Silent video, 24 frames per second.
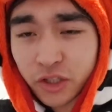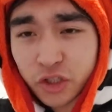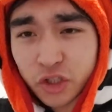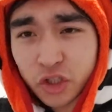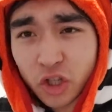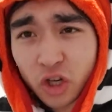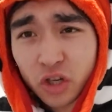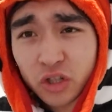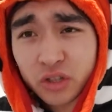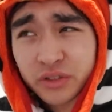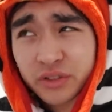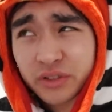
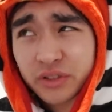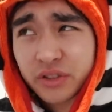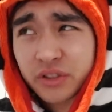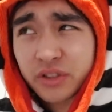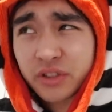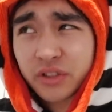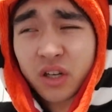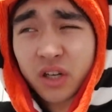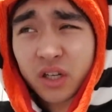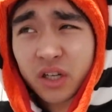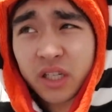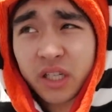
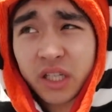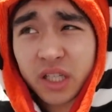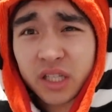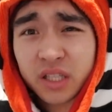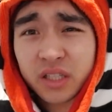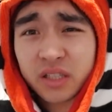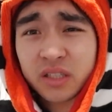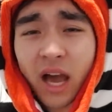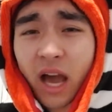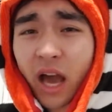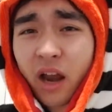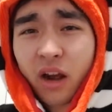shirts,
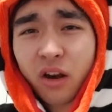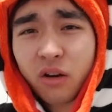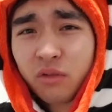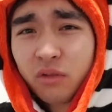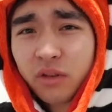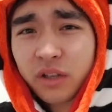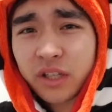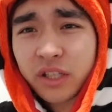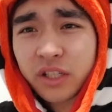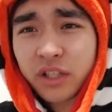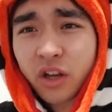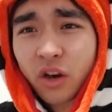hoodies. I don't
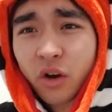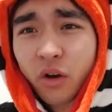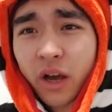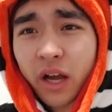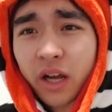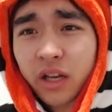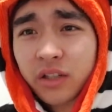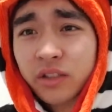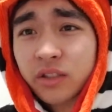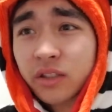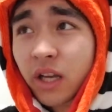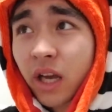really know,
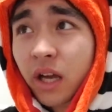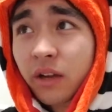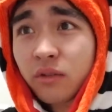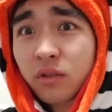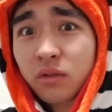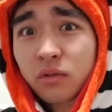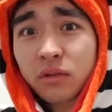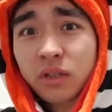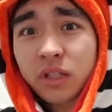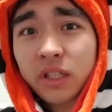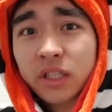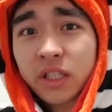actually. I
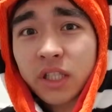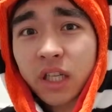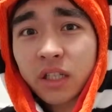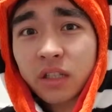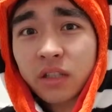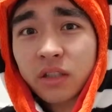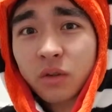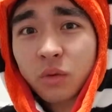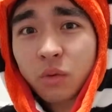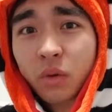haven't really checked the